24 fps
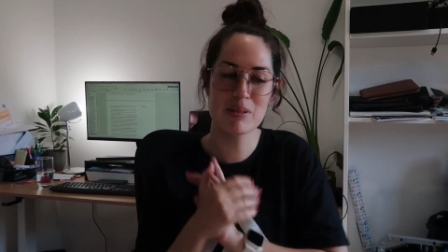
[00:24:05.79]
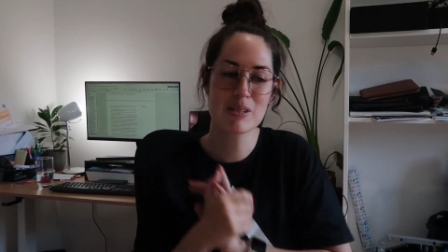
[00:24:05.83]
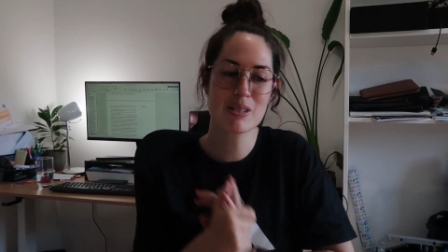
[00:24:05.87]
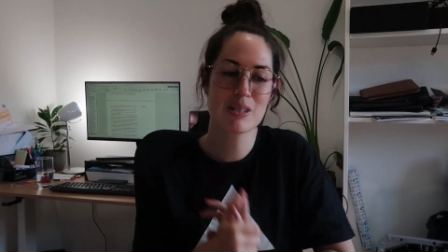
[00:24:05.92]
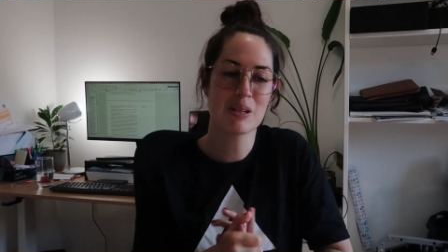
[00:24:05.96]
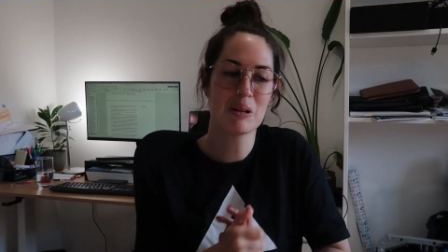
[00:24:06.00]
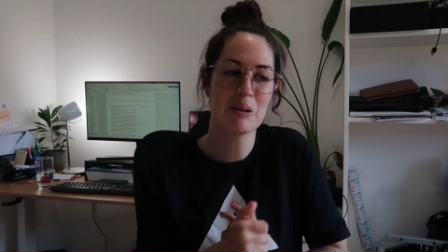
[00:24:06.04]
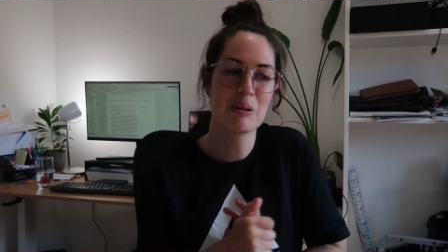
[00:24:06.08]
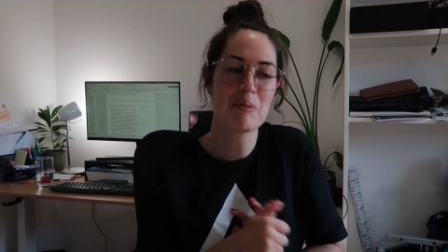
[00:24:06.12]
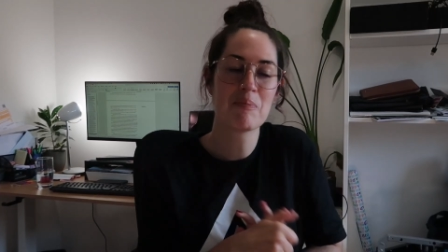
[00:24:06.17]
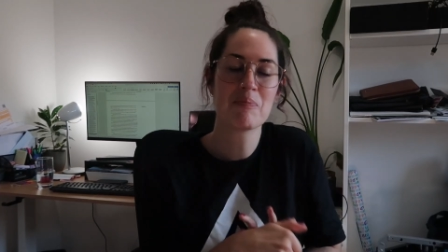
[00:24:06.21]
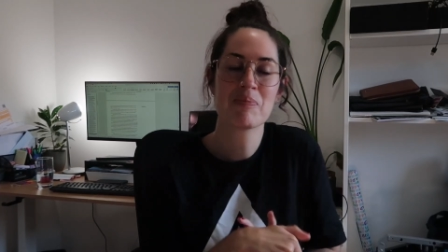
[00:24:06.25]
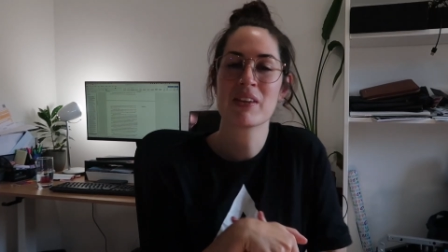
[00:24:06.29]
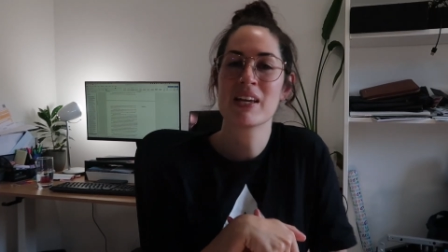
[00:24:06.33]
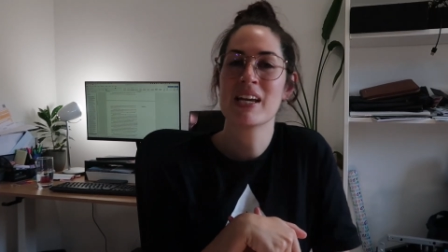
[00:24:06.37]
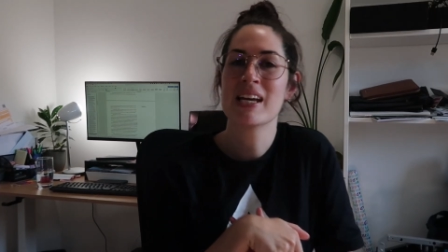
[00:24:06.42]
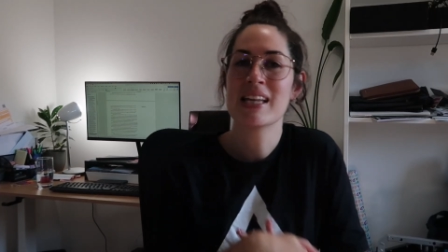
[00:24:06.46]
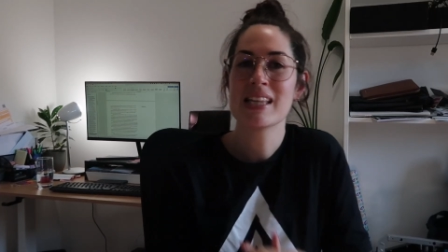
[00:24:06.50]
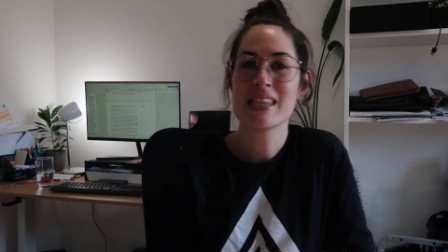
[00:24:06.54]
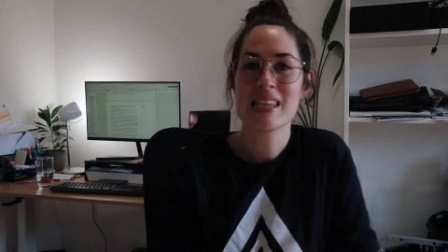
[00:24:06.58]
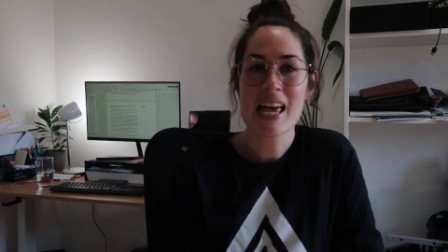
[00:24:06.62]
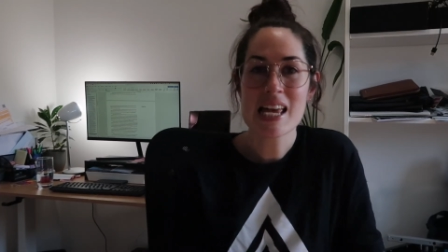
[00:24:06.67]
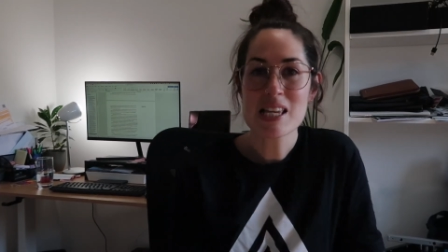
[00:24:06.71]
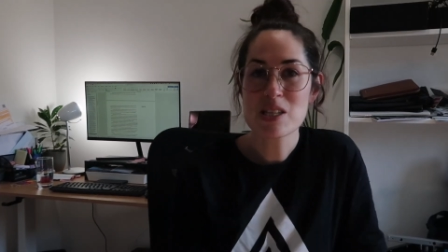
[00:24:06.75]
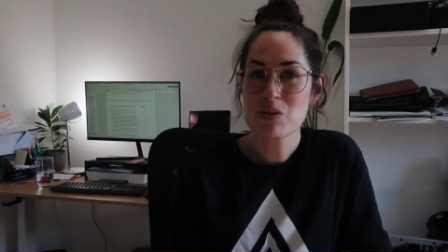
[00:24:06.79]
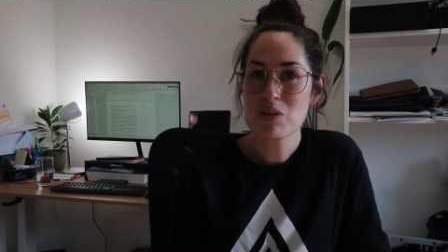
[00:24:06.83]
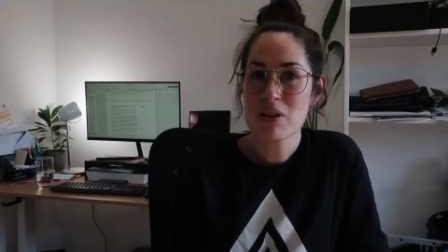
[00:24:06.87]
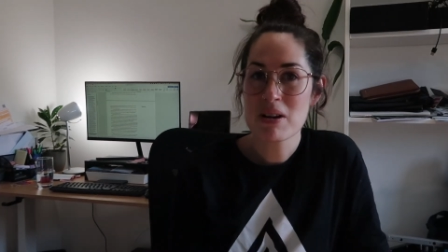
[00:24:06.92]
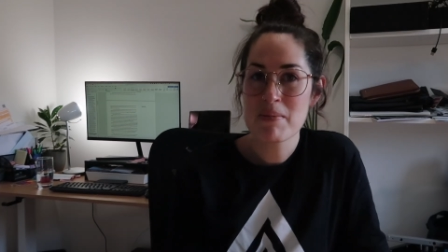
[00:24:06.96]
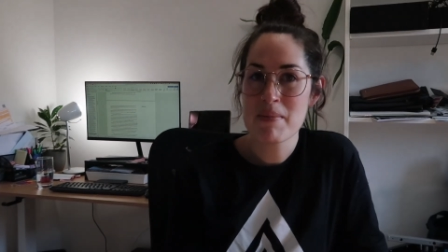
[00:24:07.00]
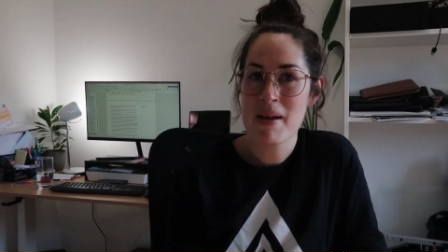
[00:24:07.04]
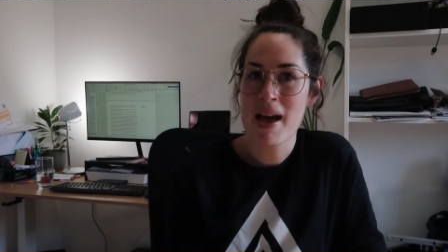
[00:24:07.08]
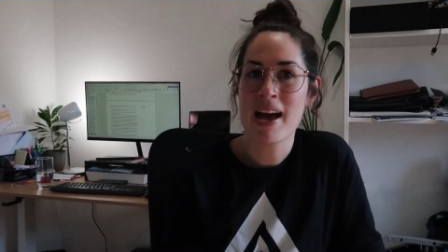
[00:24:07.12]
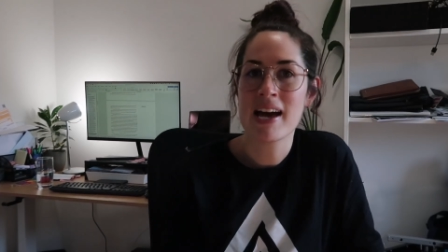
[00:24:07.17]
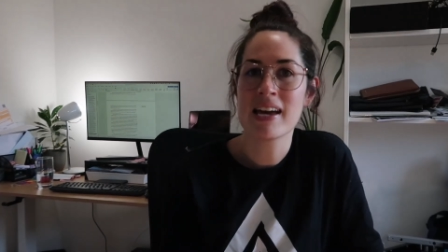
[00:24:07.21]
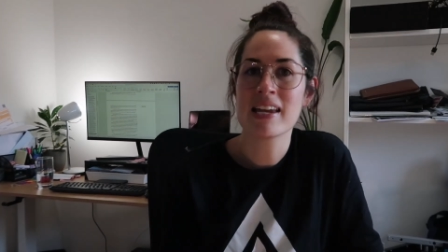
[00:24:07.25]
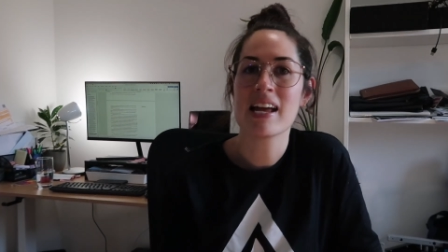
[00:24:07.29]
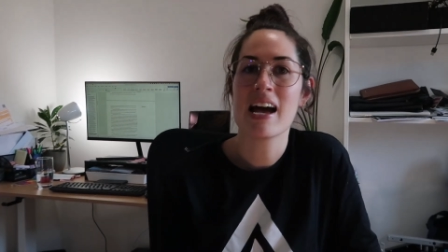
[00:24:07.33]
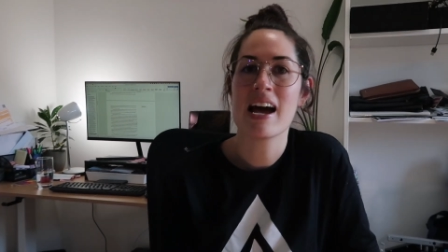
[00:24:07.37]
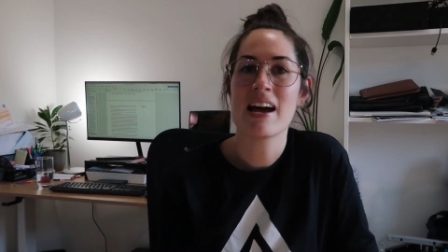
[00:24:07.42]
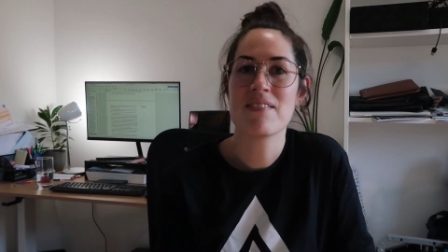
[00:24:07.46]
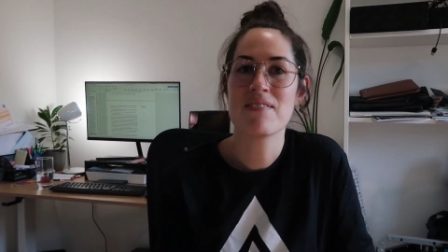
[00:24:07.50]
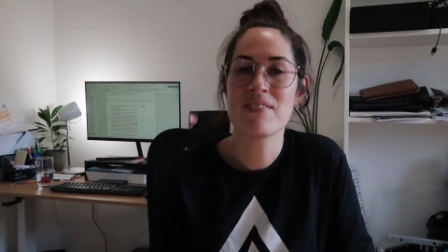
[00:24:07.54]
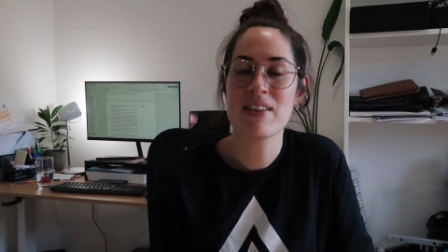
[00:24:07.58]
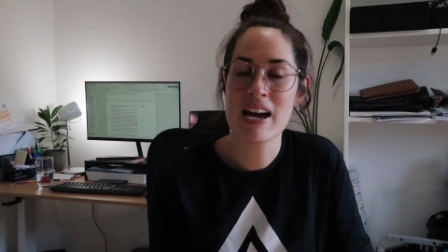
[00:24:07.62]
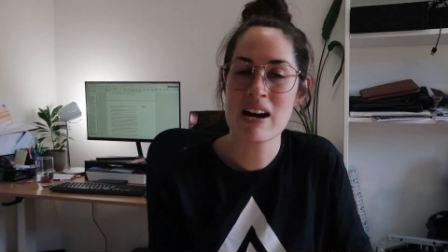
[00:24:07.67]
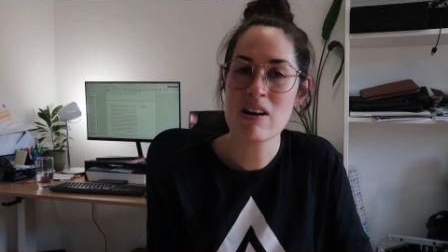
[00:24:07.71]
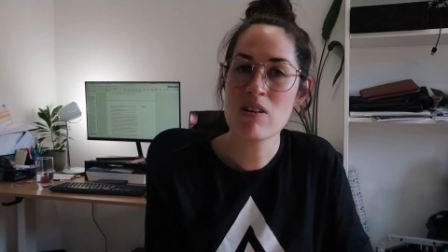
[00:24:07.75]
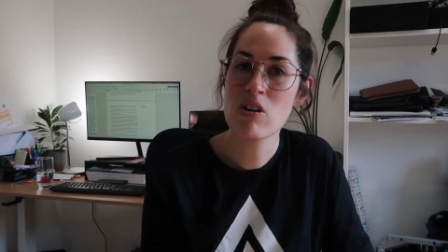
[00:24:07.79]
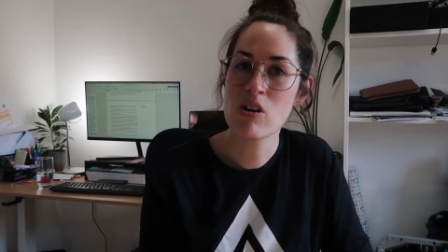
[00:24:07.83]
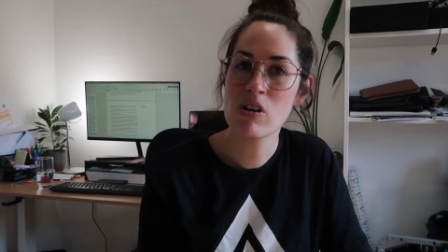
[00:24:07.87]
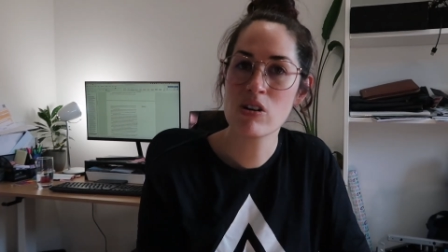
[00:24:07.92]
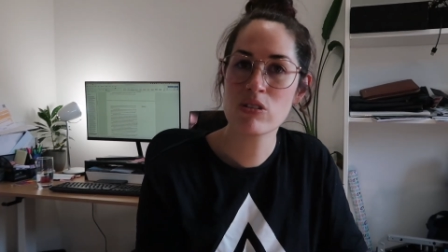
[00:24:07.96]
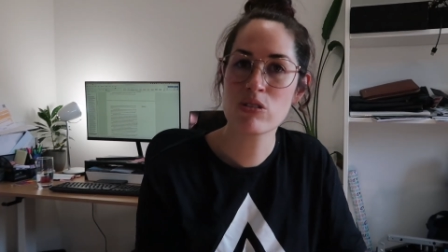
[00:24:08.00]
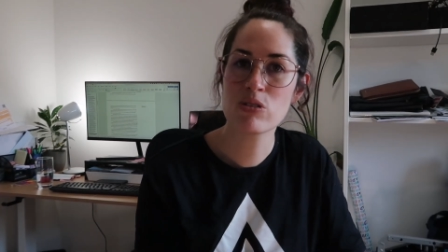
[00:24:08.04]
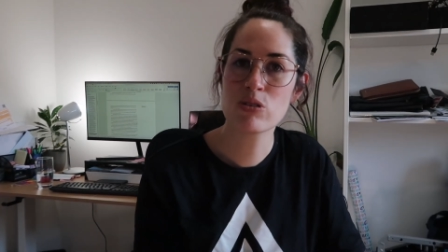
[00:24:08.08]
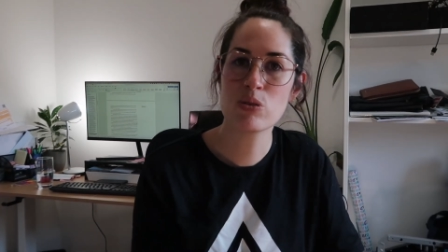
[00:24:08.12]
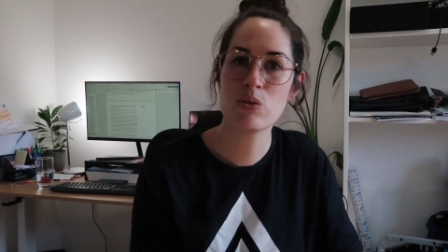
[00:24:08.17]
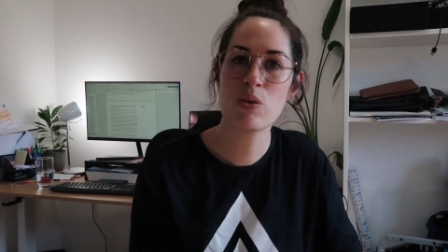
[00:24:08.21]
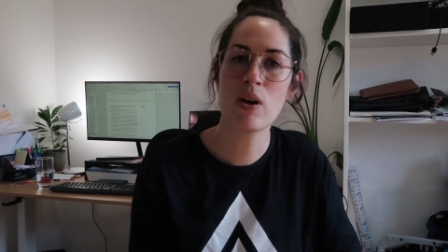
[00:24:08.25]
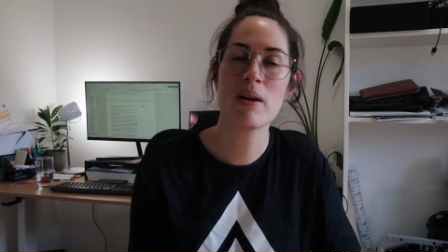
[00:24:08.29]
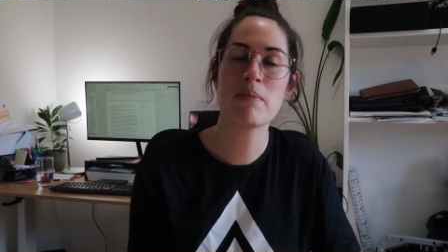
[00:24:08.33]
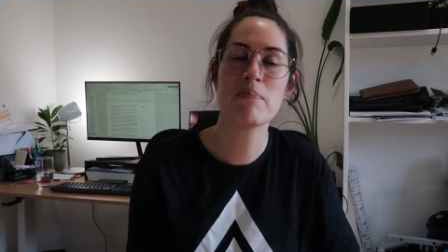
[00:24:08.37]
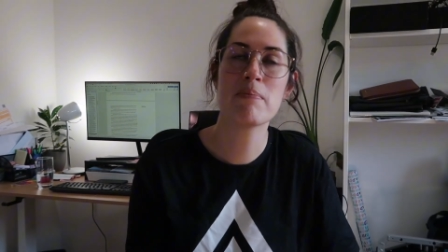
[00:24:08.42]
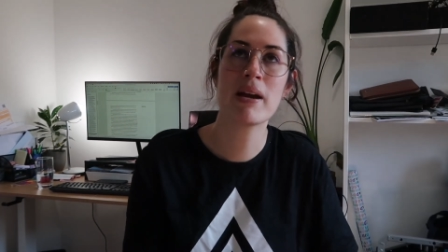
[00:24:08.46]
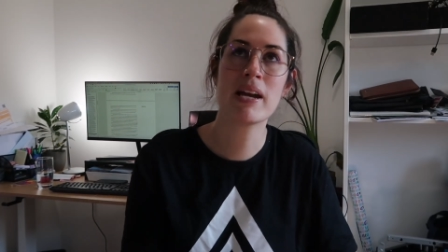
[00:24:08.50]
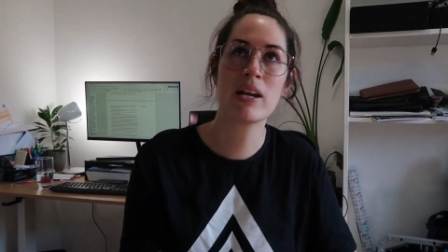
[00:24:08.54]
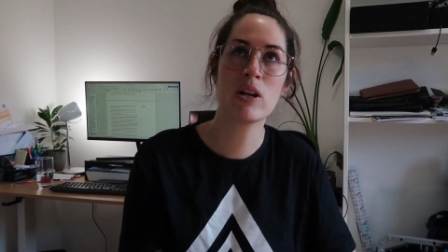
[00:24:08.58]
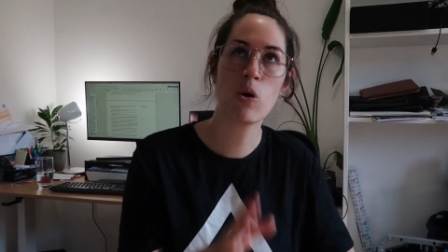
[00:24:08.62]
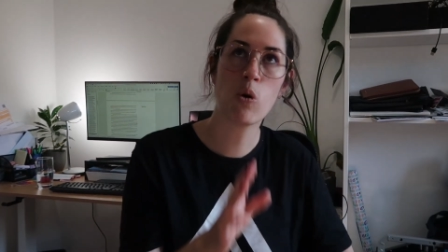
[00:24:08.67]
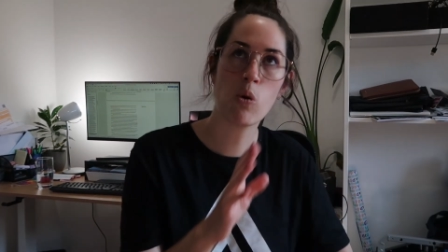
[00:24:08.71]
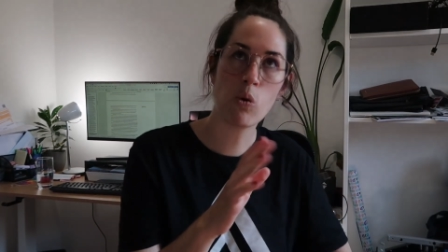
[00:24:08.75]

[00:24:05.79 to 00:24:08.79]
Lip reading: So that's where I'm at. I've now gone through and made